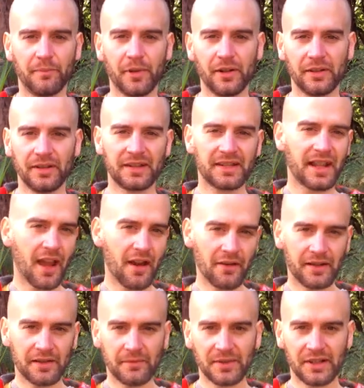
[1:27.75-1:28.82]
burners
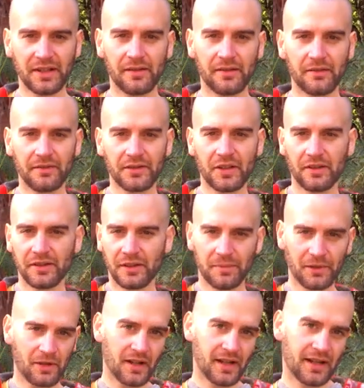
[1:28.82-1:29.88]
carry themselves on the
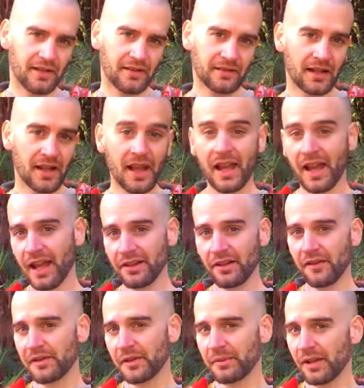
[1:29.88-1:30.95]
playa and
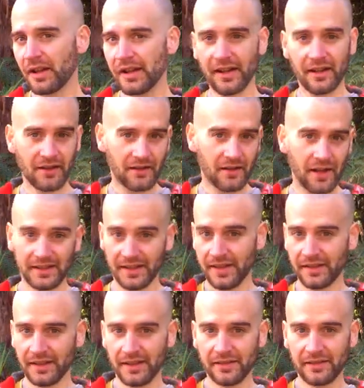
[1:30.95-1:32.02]
off the playa,
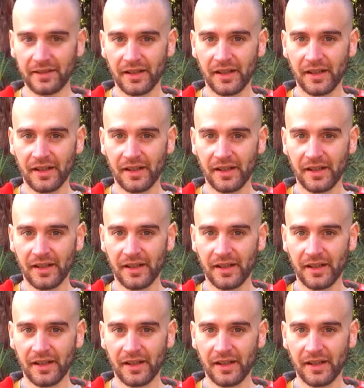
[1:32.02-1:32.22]
ideally.